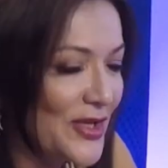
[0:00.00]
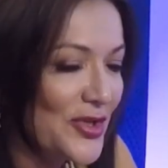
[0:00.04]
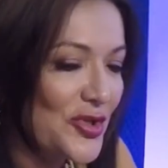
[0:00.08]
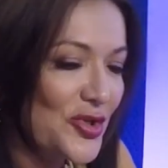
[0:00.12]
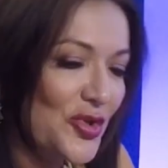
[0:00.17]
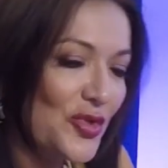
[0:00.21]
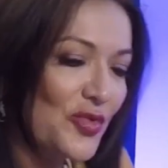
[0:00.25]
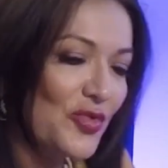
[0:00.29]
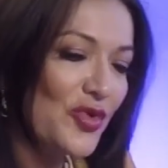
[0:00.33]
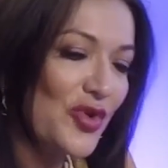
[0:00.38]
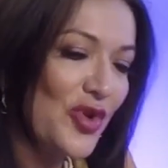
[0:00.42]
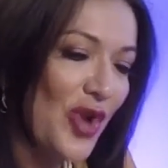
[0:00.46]

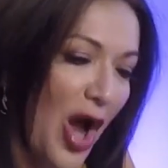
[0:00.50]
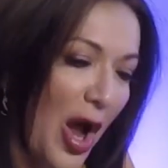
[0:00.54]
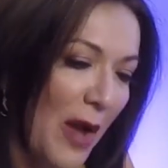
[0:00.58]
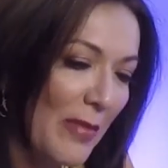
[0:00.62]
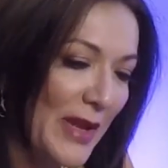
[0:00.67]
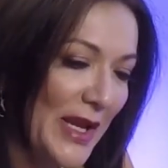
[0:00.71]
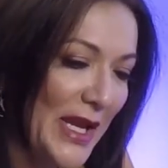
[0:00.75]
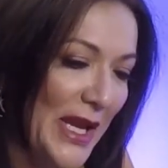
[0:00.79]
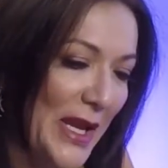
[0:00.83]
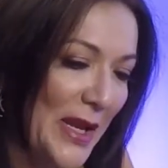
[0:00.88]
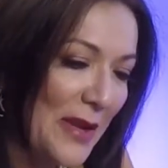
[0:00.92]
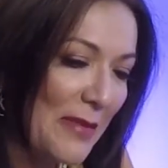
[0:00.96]
to
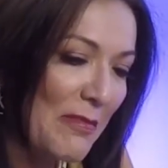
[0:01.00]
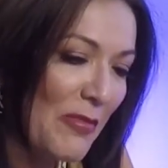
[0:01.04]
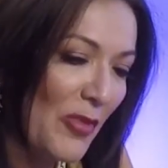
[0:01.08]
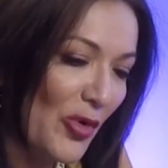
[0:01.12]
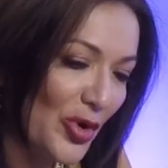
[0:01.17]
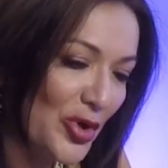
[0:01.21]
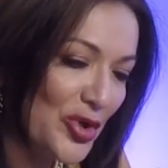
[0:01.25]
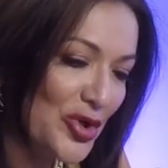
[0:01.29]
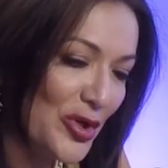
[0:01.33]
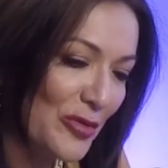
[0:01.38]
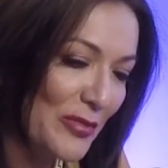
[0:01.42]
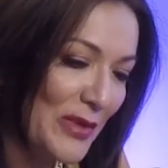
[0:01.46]
nominate
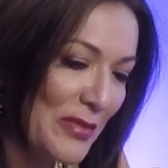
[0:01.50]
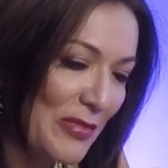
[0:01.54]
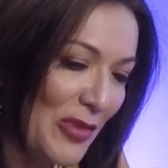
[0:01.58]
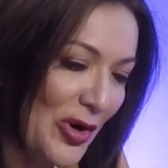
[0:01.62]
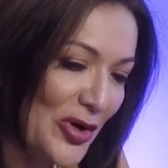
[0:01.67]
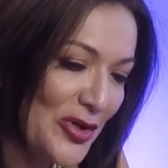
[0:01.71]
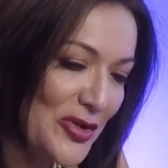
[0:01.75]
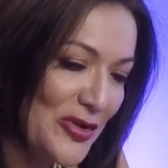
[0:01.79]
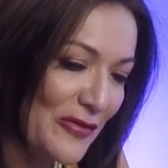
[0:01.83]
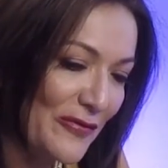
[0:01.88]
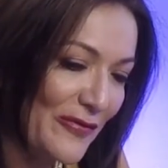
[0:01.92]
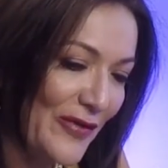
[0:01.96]
more German
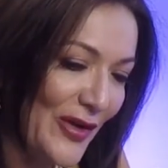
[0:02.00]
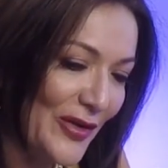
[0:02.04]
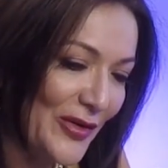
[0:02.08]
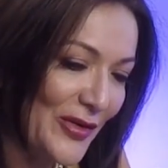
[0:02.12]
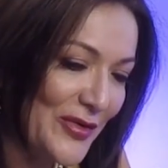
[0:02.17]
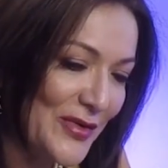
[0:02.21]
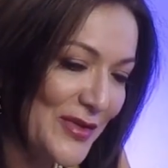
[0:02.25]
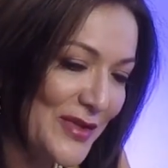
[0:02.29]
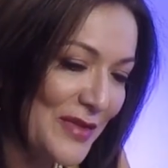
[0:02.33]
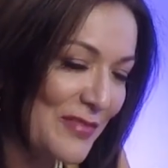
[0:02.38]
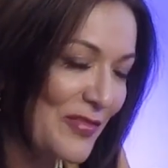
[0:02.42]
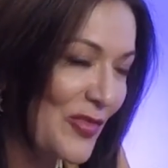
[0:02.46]
Marshall
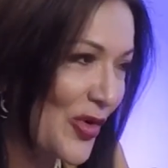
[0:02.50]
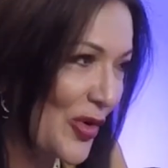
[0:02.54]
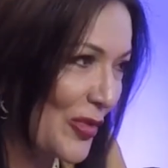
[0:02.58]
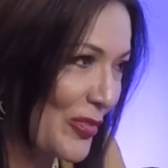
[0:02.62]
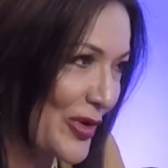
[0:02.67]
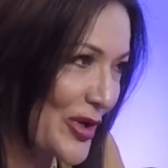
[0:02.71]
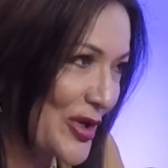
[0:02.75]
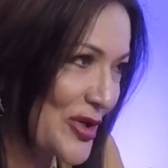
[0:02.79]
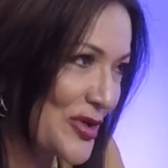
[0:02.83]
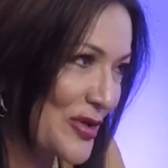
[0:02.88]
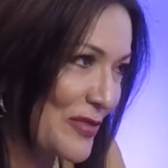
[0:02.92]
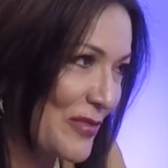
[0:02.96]
Fellows and more
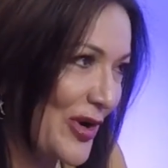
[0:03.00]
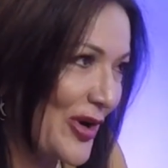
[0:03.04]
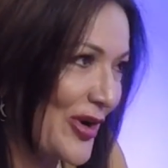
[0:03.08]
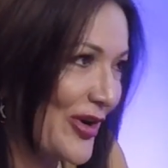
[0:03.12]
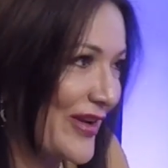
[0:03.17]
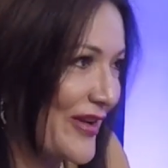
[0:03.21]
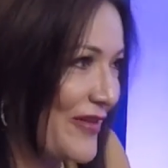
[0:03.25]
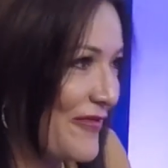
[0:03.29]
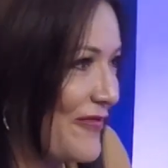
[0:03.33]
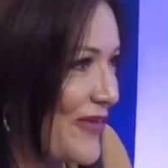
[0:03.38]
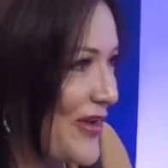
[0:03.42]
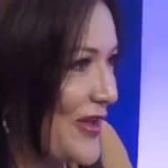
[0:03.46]
British
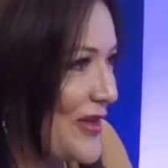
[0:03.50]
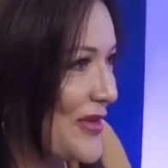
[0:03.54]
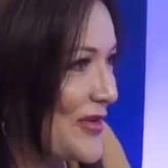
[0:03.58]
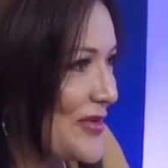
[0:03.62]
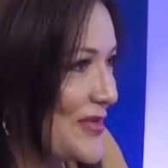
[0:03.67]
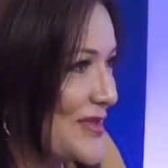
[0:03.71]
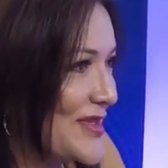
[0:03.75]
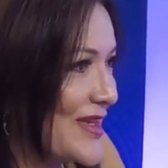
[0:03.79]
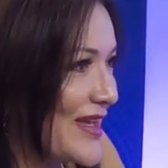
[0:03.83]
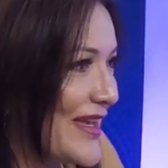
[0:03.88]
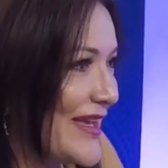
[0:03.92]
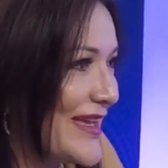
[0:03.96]
American
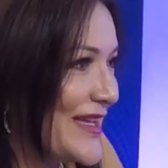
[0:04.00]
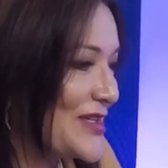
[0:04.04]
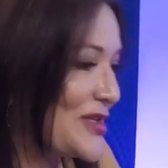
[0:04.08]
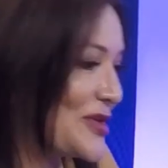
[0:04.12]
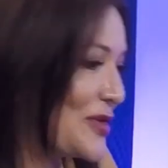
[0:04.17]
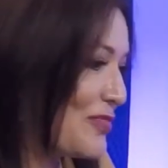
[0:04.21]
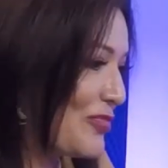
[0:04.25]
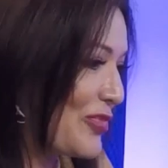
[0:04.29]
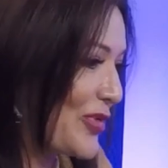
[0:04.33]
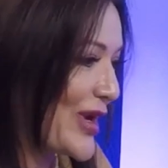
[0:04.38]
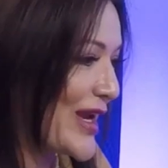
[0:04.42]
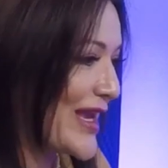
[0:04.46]
Fellows,
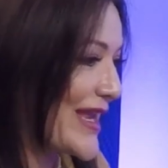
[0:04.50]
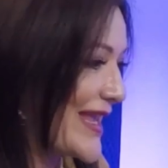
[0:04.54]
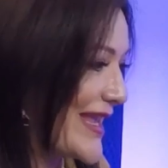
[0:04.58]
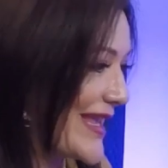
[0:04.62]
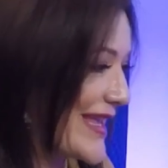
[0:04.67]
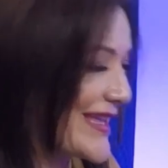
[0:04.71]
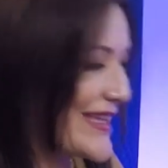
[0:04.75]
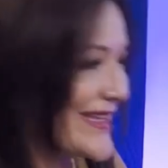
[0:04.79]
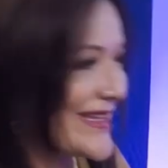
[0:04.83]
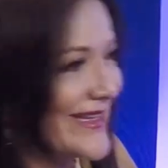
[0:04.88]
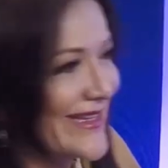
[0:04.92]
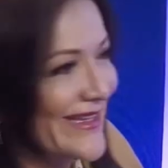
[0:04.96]
to bring
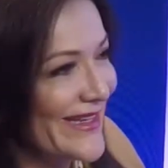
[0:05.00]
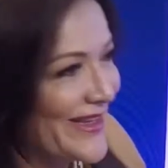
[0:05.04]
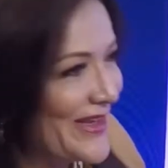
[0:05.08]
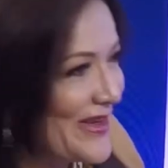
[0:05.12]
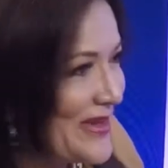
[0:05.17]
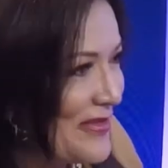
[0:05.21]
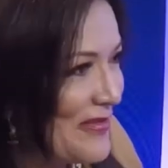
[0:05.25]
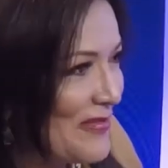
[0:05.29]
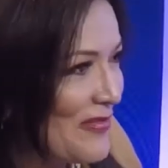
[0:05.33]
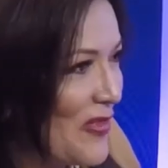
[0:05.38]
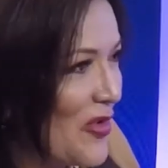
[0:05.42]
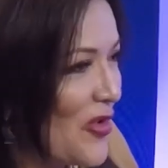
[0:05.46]
in
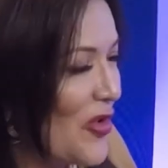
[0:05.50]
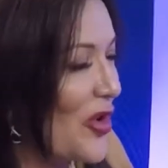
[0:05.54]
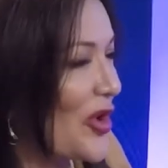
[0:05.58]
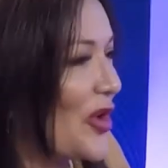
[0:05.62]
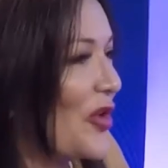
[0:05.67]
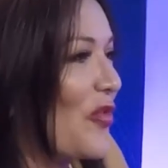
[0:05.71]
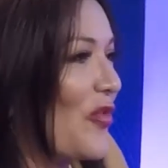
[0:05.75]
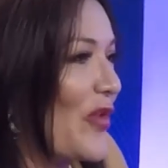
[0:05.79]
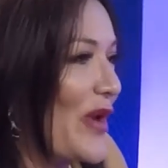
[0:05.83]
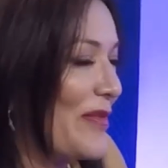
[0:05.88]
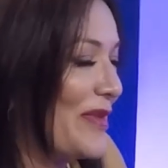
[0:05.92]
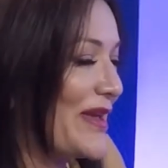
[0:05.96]

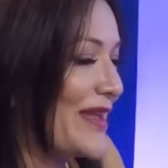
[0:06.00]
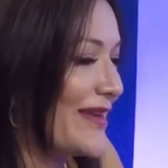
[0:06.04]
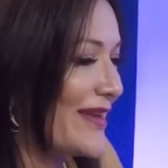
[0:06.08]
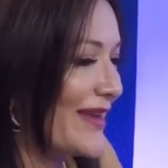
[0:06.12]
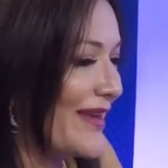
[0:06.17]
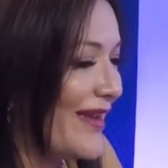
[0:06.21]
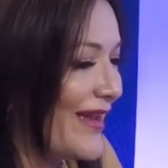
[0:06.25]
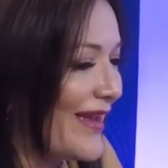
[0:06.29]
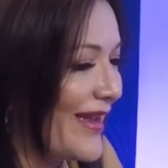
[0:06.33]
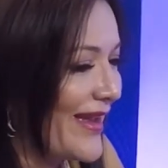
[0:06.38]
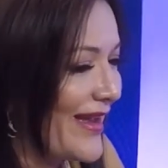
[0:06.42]
more women.